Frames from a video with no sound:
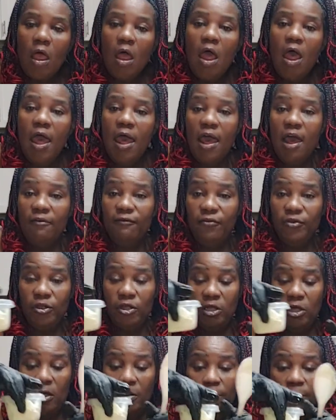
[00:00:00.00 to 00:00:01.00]
half a
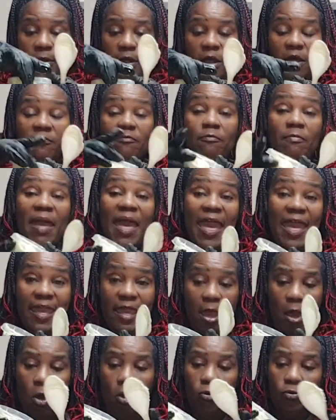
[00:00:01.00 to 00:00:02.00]
cup of
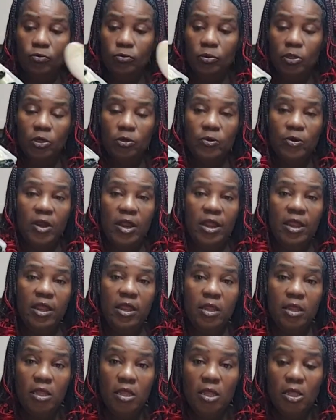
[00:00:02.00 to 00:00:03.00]
mayo, all
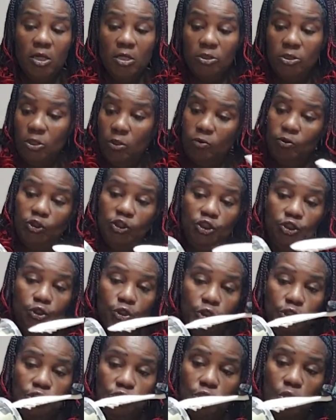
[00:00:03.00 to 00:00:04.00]
right? So it's
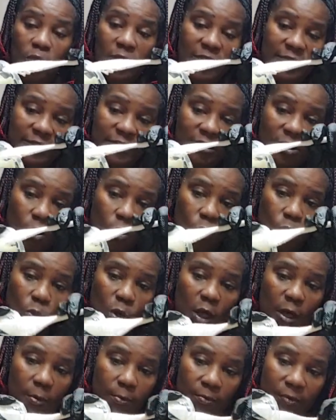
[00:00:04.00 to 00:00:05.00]
your choice on
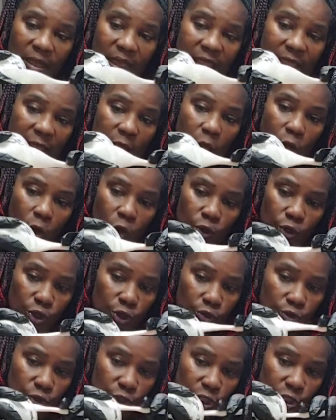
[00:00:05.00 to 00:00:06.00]
what mayo
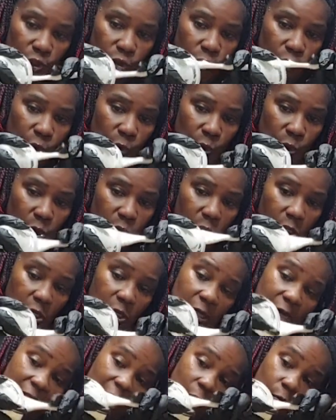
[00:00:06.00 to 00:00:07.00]
you use.
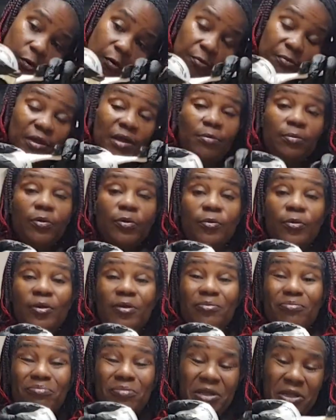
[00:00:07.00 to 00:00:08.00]
Now remember,
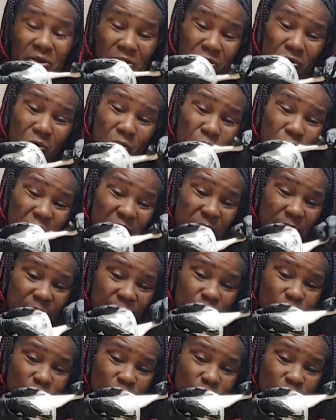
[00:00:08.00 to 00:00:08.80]
Miracle Whip